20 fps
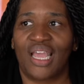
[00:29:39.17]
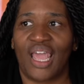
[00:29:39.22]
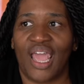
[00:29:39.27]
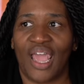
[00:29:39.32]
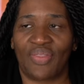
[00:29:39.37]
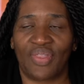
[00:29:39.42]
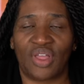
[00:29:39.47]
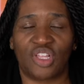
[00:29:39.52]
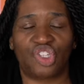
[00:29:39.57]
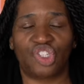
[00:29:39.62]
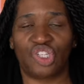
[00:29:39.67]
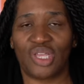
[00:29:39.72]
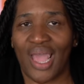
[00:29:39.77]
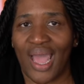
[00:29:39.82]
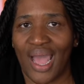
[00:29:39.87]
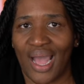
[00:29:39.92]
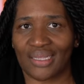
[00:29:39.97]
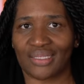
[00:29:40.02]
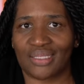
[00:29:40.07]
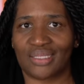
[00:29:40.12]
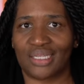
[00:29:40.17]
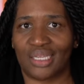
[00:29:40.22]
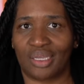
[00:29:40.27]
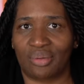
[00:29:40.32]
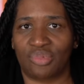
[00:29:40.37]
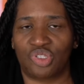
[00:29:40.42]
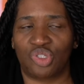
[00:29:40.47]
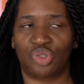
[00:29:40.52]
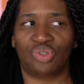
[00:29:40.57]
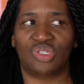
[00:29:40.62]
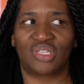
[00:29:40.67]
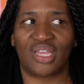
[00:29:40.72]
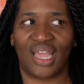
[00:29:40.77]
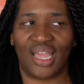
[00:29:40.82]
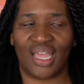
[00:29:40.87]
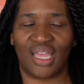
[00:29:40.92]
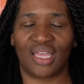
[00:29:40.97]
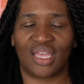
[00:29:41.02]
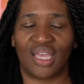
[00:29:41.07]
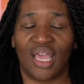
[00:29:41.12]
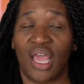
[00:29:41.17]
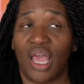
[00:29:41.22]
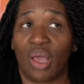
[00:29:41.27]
And then she asked him to take,